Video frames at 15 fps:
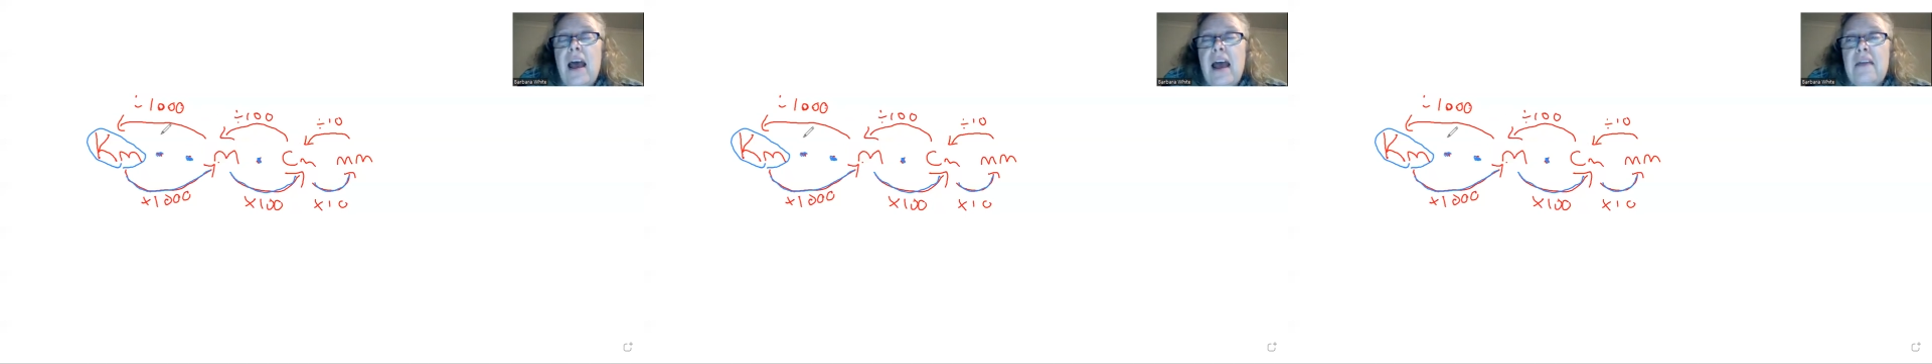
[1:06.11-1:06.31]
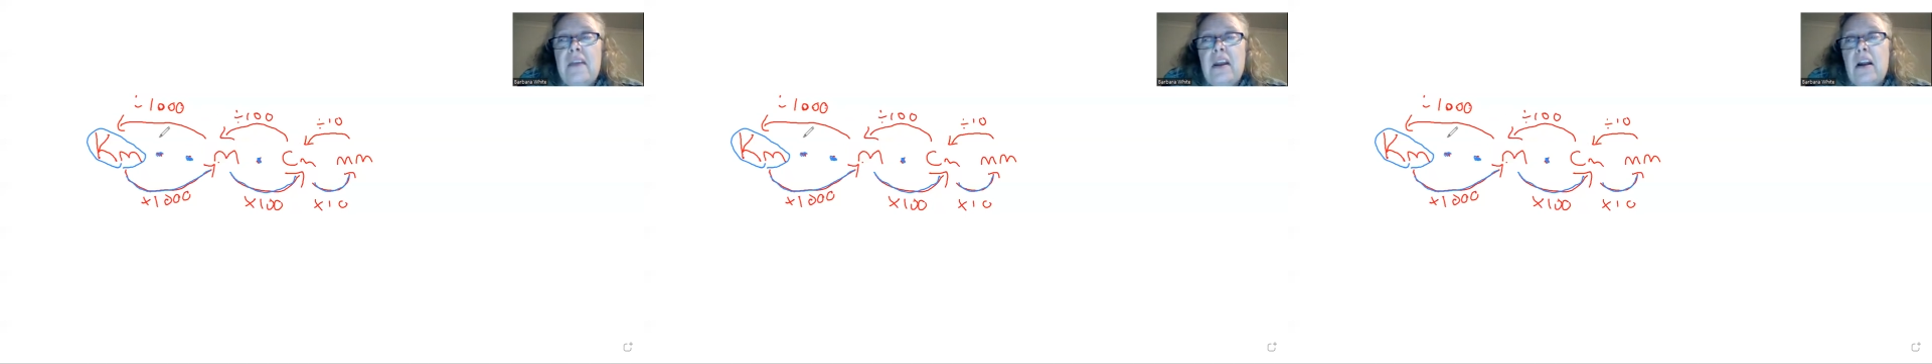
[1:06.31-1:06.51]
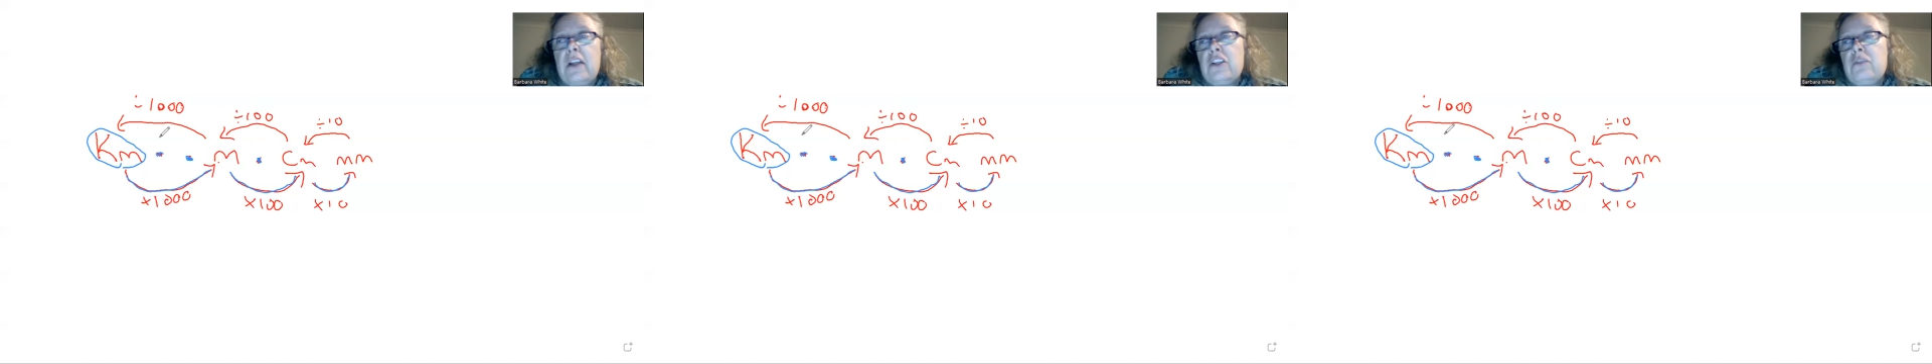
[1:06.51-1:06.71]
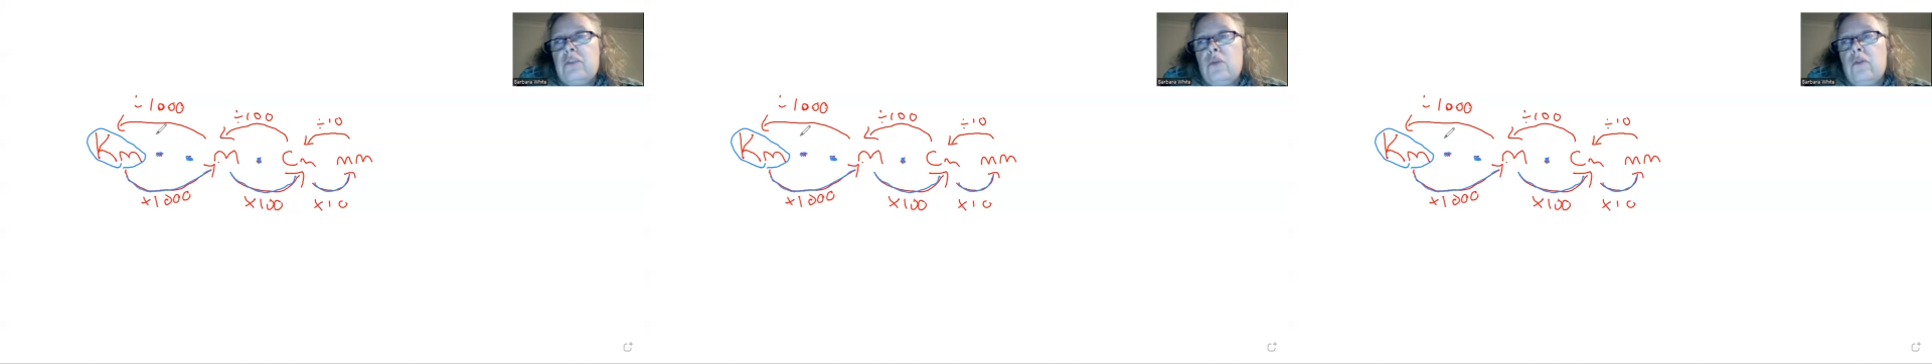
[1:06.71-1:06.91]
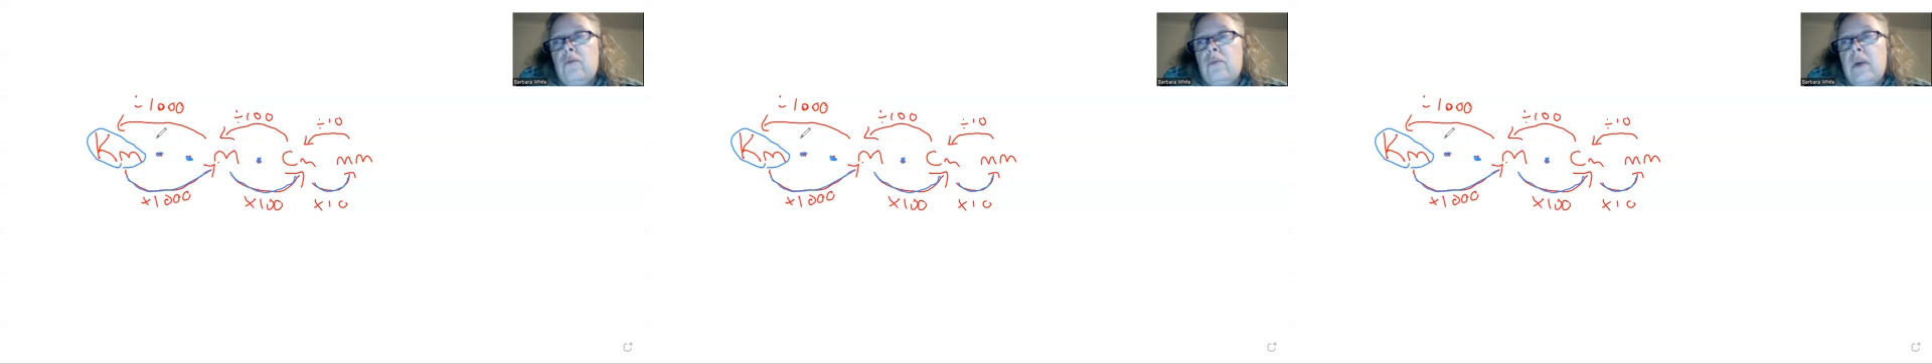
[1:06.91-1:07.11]
And then I just
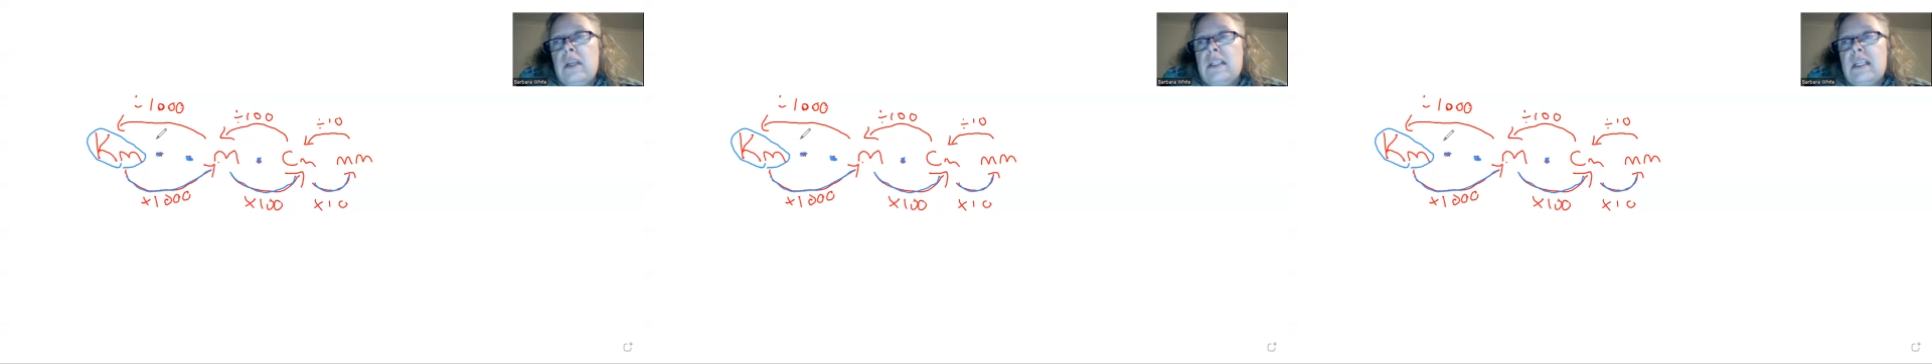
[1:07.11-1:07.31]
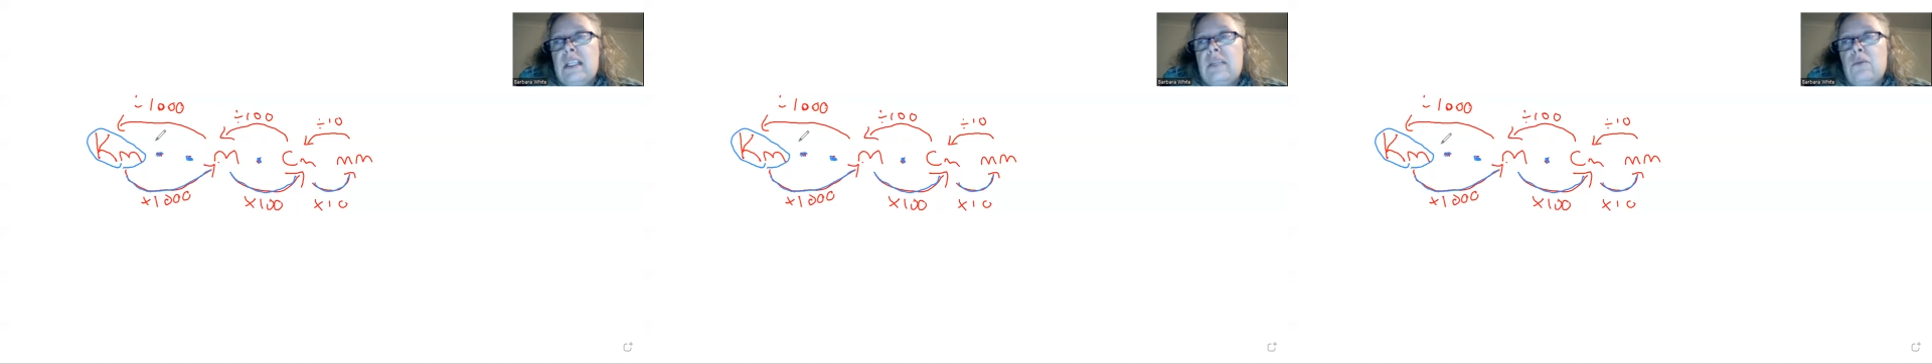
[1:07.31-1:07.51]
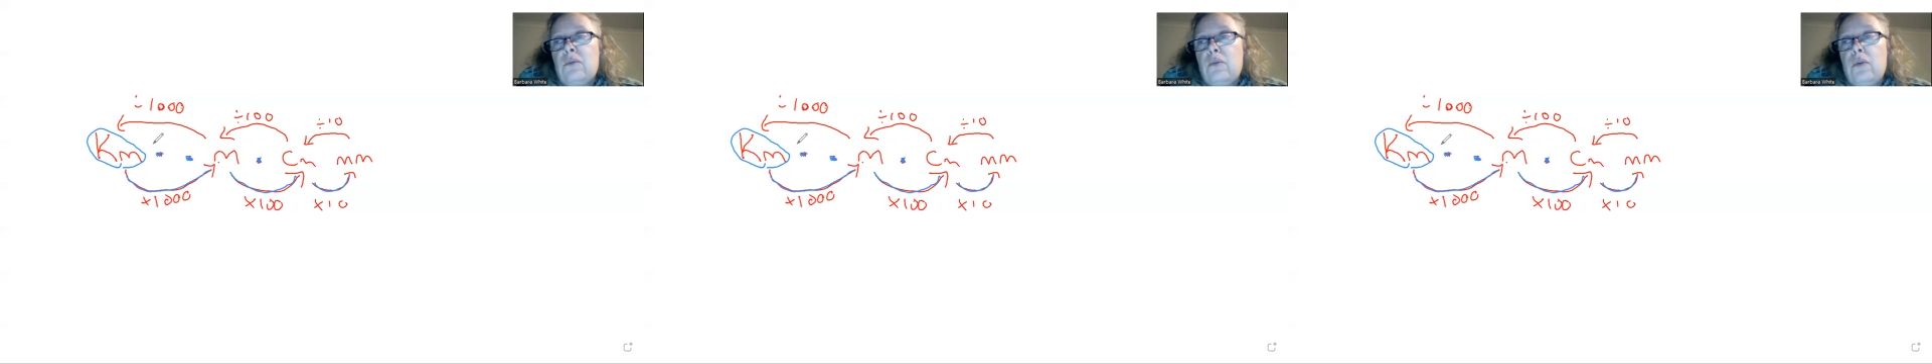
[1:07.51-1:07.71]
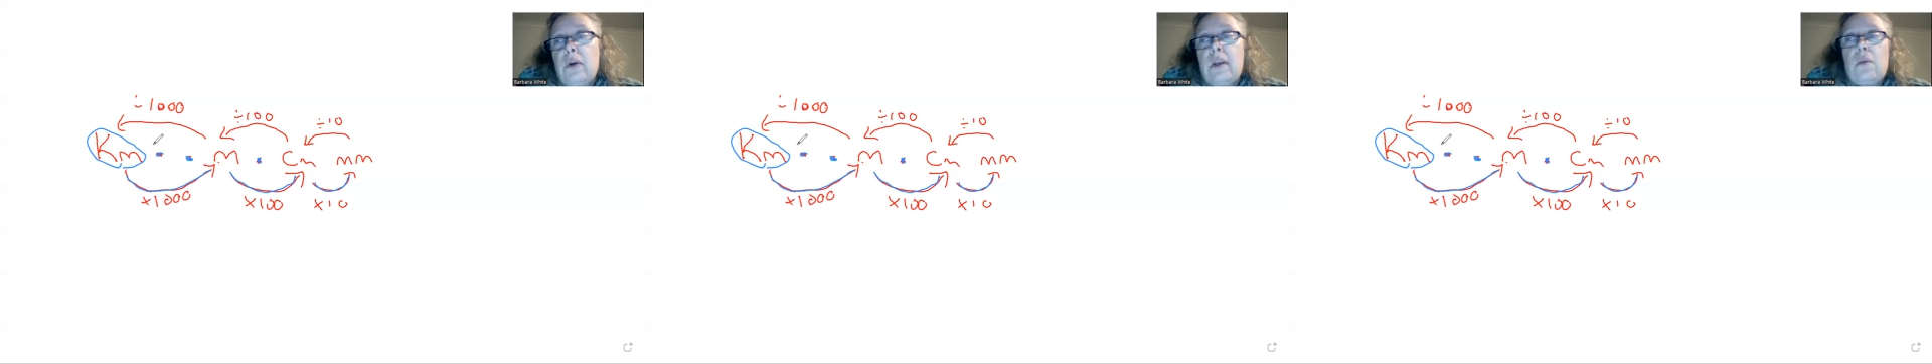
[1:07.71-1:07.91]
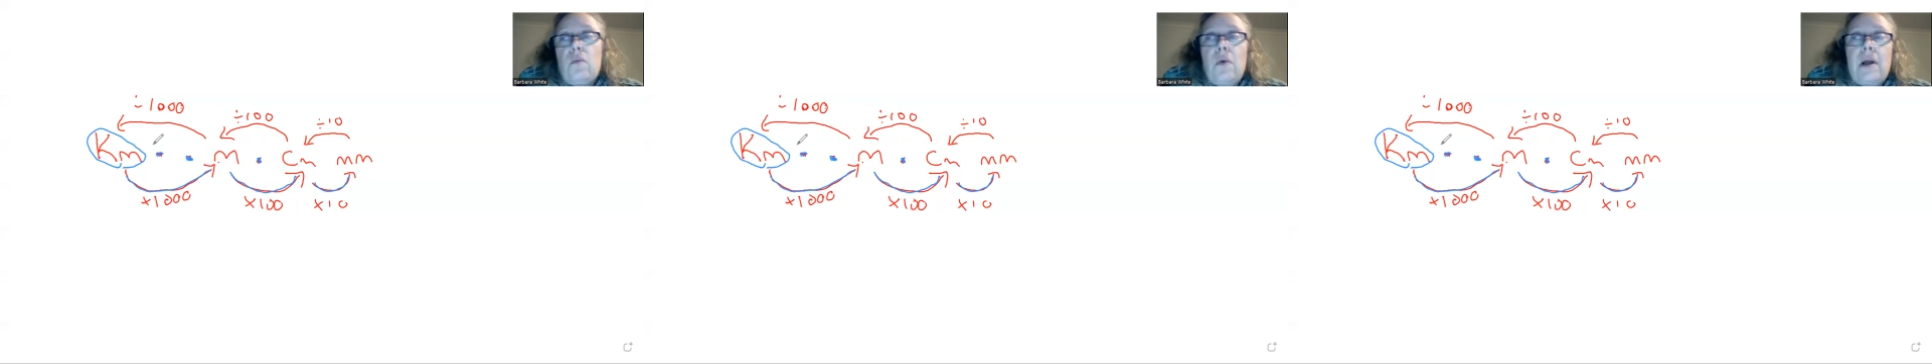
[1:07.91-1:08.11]
move my decimal
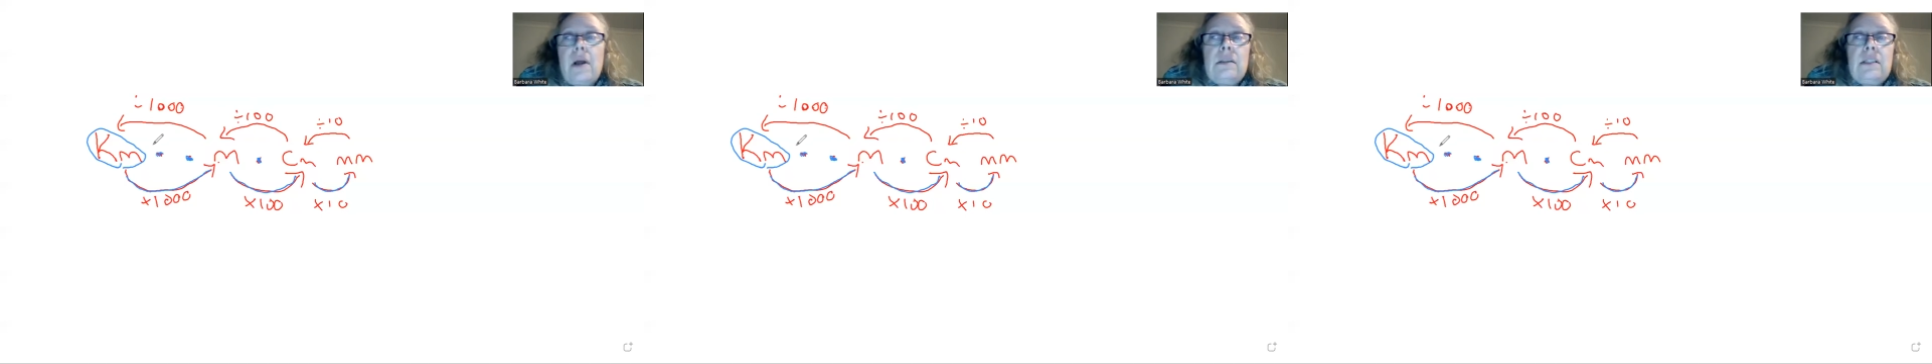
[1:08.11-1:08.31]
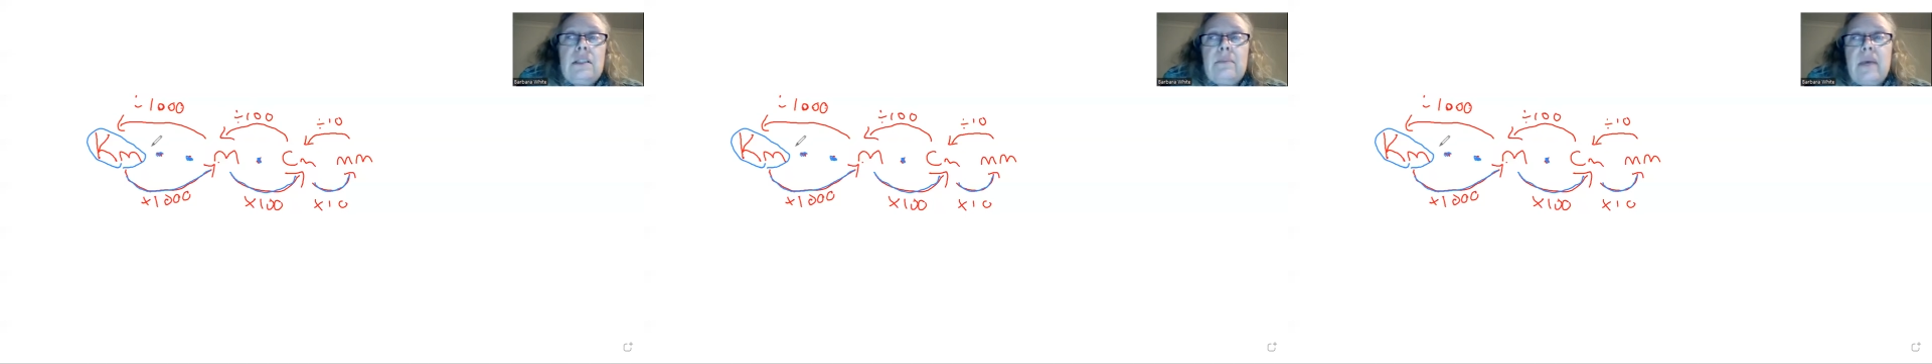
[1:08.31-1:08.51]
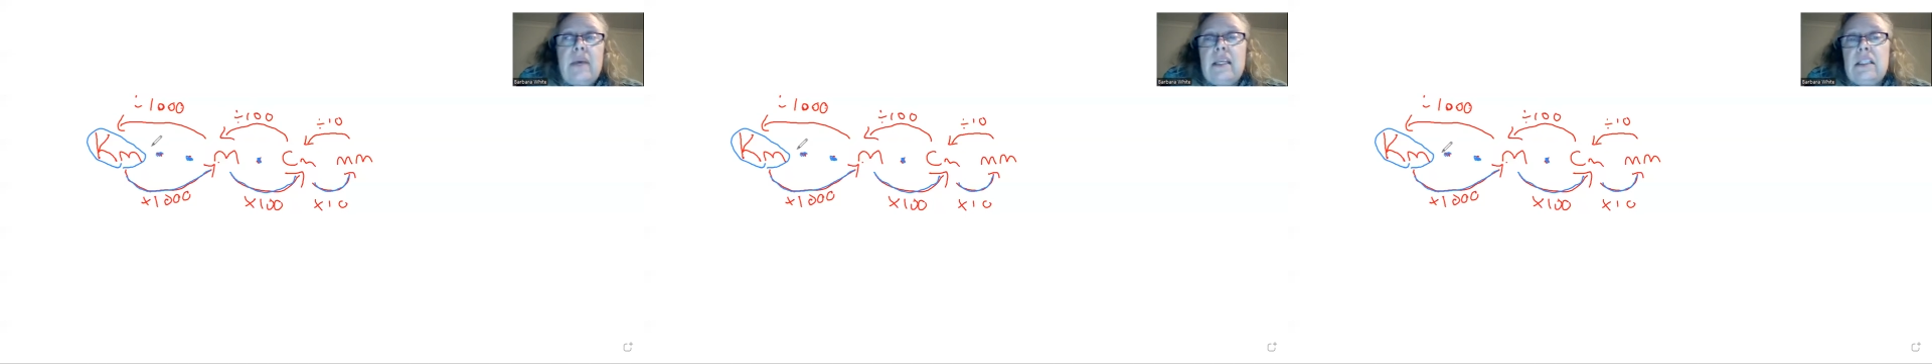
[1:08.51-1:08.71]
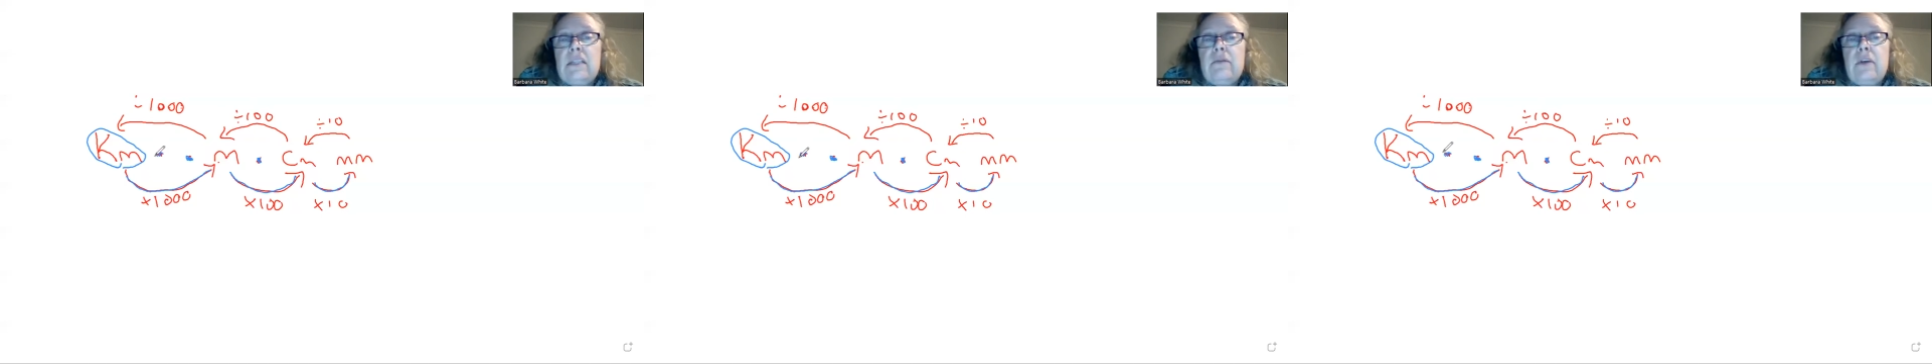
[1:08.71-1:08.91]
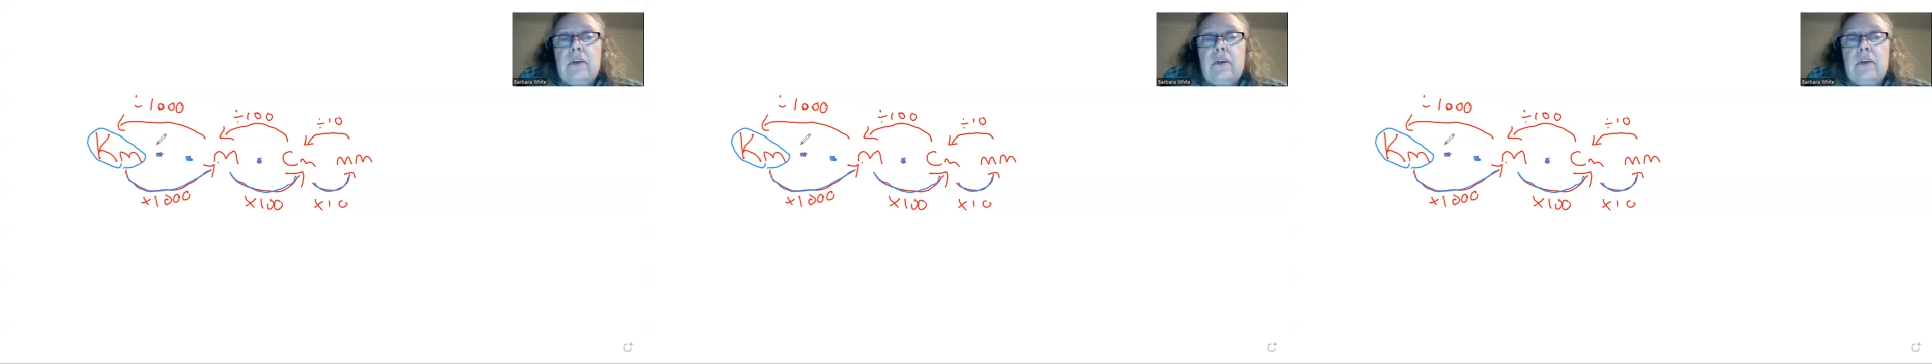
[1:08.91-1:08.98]
point 1 space